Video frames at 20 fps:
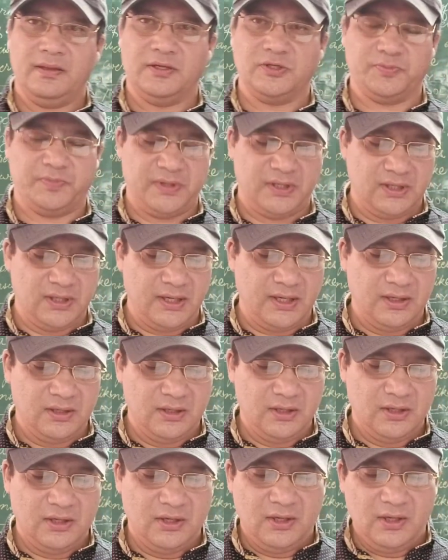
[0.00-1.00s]
speedily
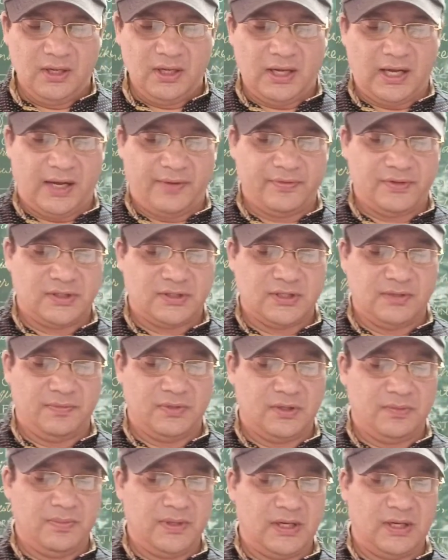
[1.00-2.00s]
after
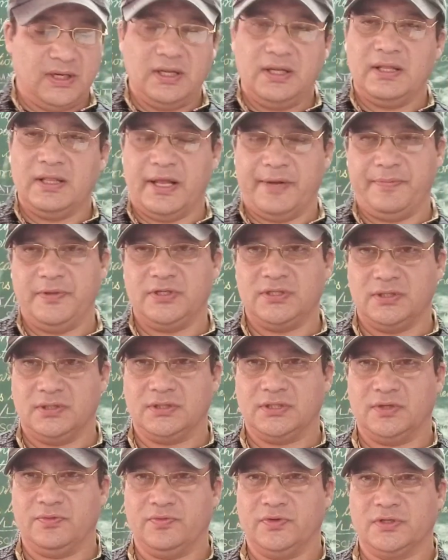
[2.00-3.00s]
summer merrily. That means
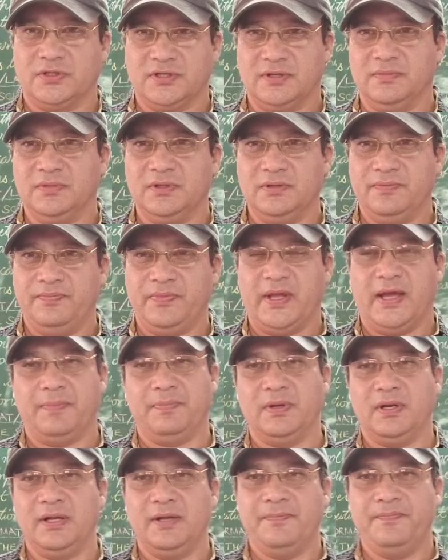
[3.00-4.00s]
searching for summer
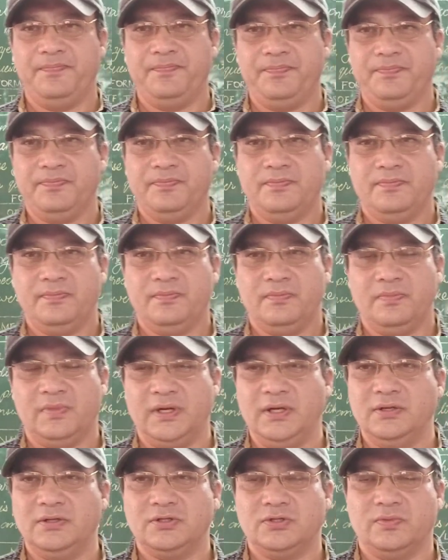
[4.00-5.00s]
happily,
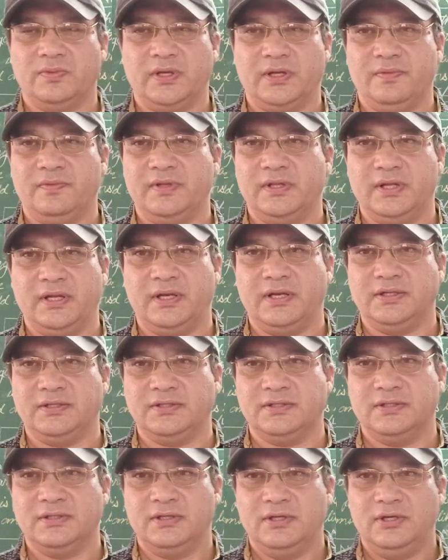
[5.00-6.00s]
right? So wherever there
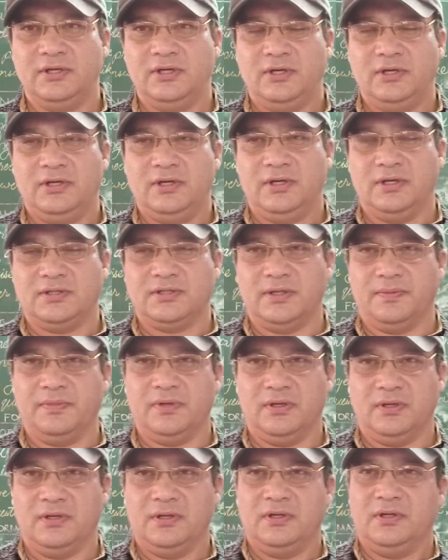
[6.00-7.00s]
is a
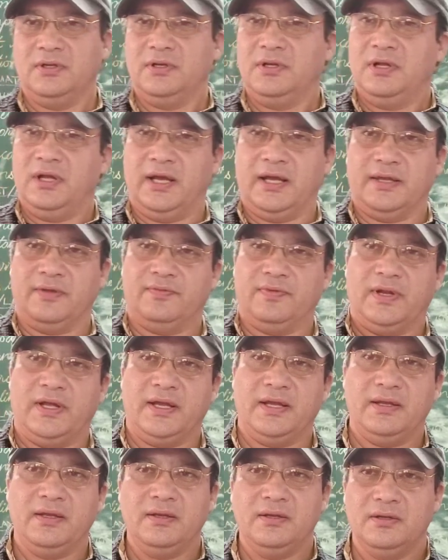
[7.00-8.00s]
summer, I
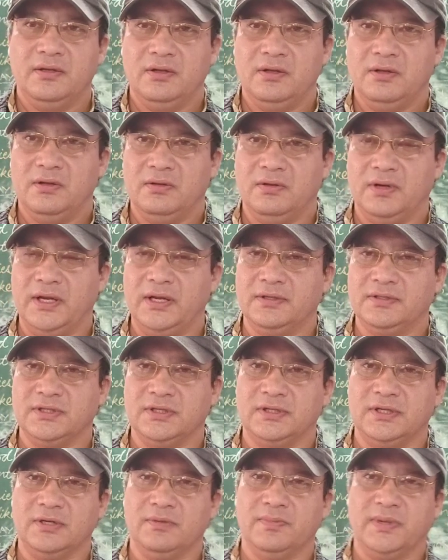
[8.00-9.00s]
fly, right?
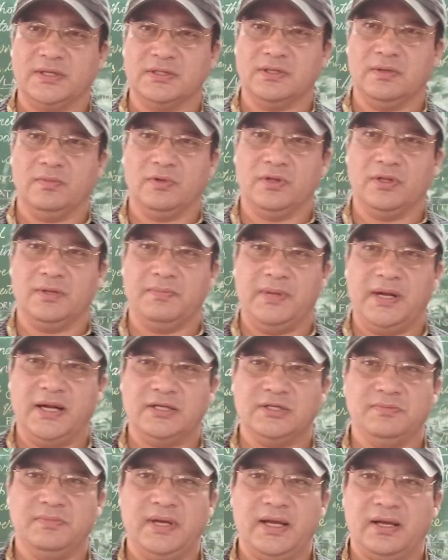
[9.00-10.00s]
Seated myself on the
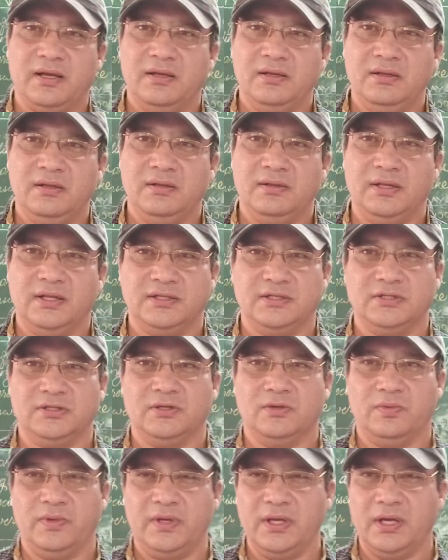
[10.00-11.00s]
bat's back. This is
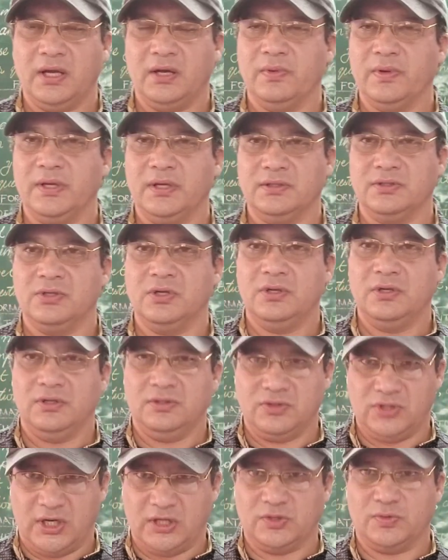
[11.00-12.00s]
the way how I
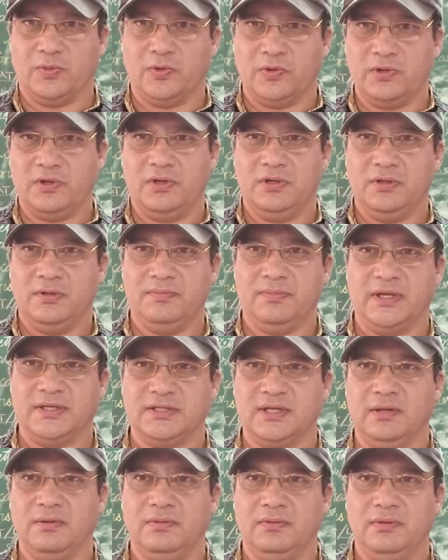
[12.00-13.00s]
transport
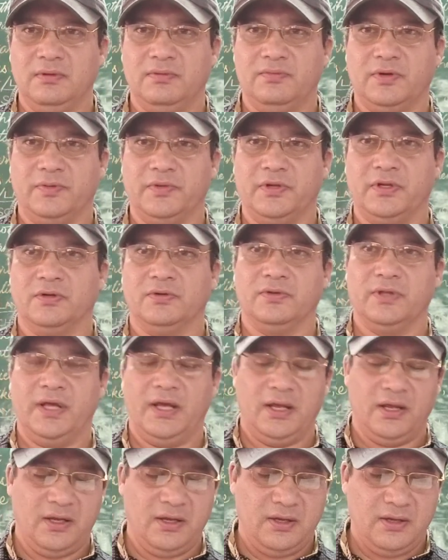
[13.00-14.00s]
myself from here to
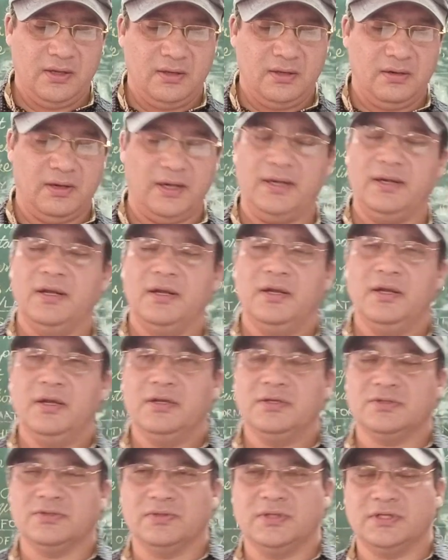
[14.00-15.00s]
there, right?
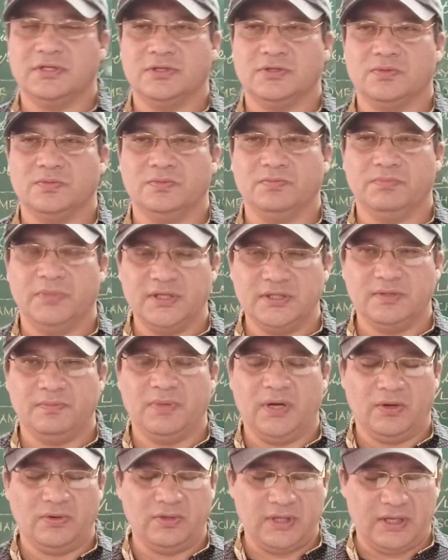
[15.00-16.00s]
So this is much
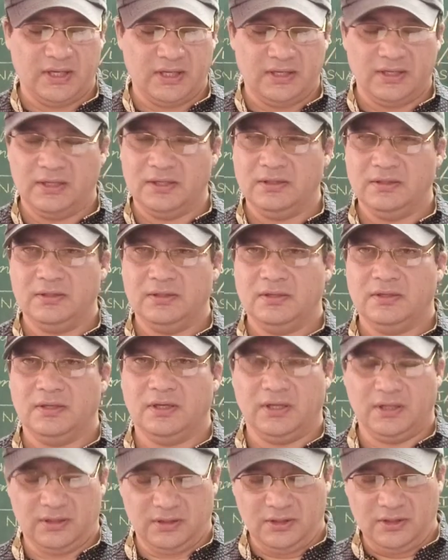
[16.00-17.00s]
about Ariel,
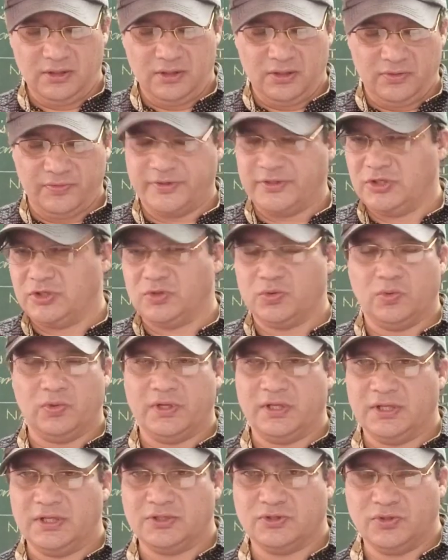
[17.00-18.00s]
which is
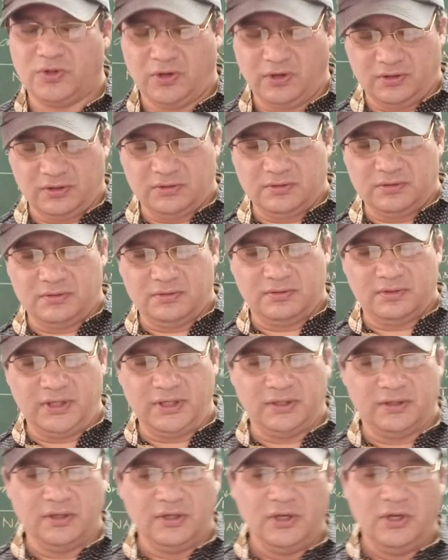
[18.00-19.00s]
told in this song,
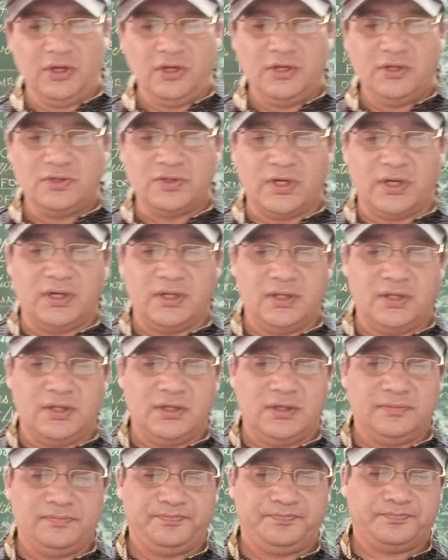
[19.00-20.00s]
right? So under
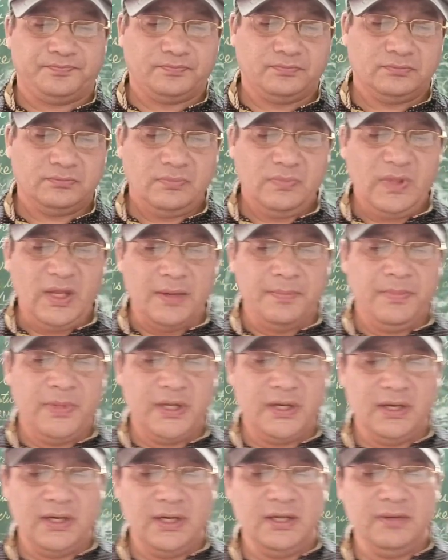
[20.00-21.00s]
the
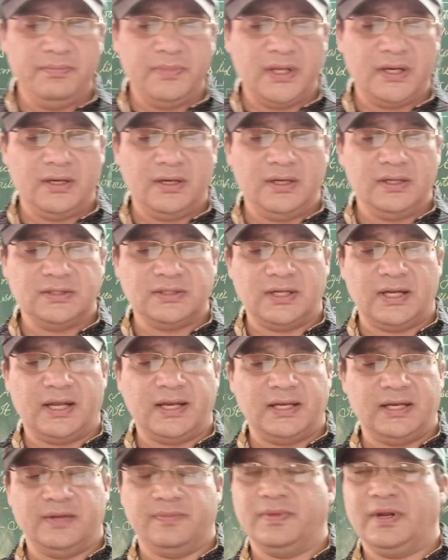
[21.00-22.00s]
merrily, merrily,
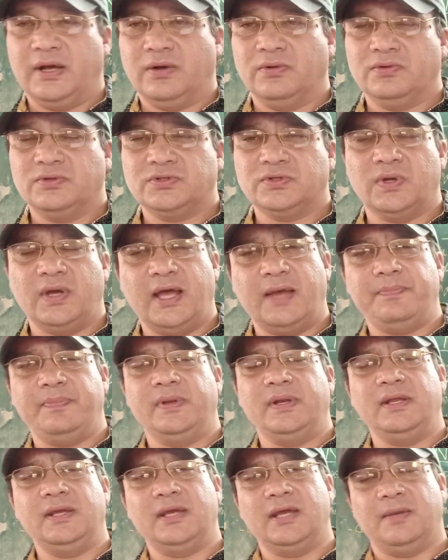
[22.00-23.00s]
salai limna. So
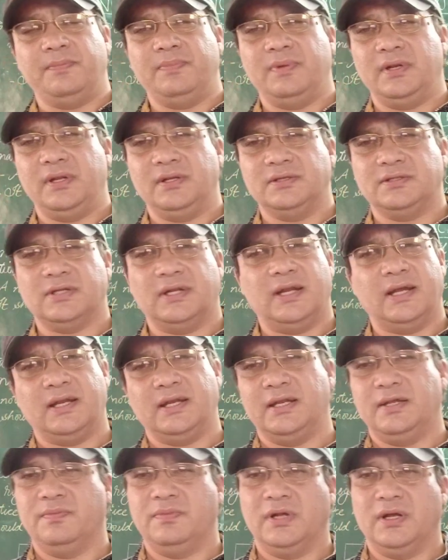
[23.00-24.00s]
happily, happily,
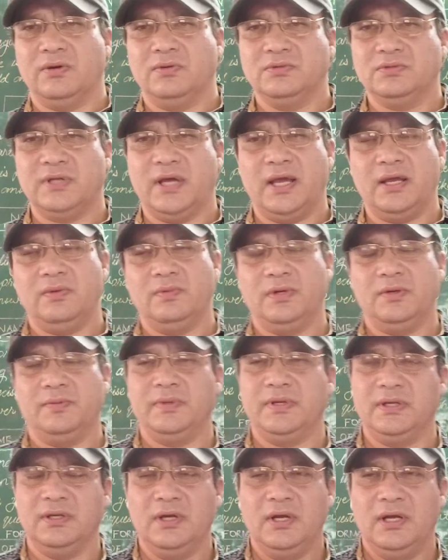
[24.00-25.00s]
salai limna. So I will
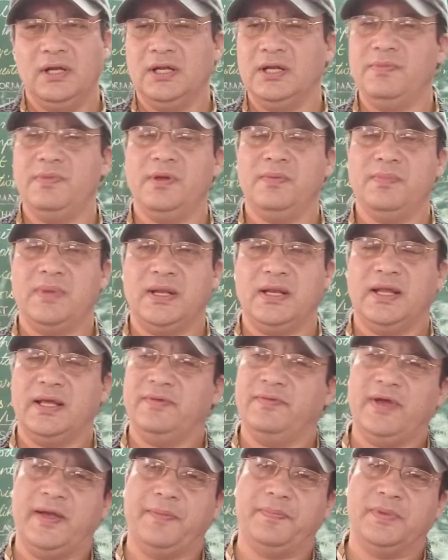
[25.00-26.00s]
be living my
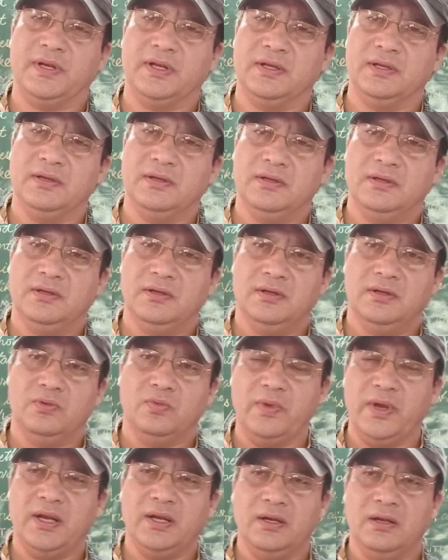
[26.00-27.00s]
life happily.
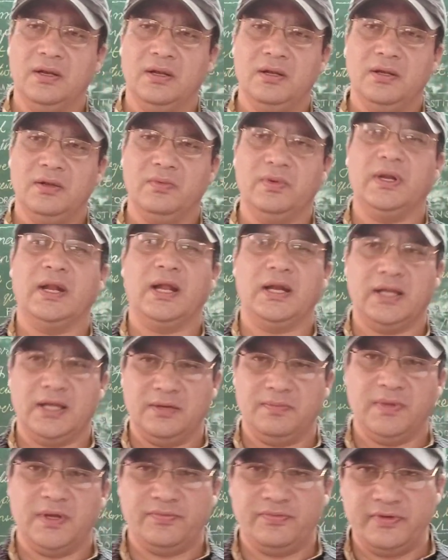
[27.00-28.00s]
When I'll
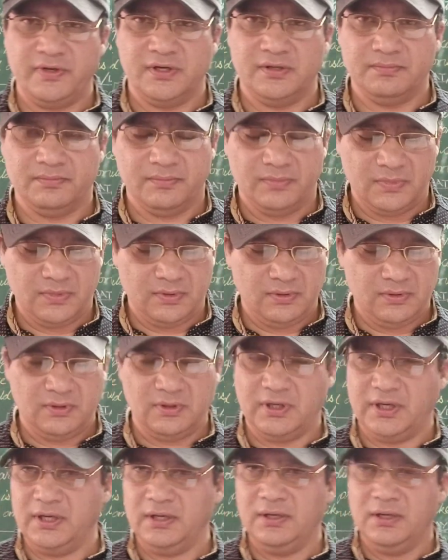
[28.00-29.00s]
get my freedom,
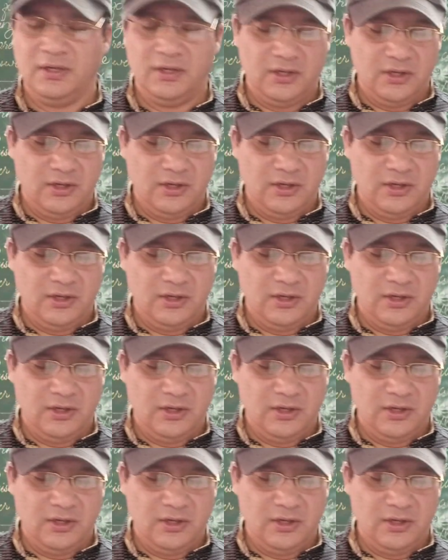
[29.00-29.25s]
right?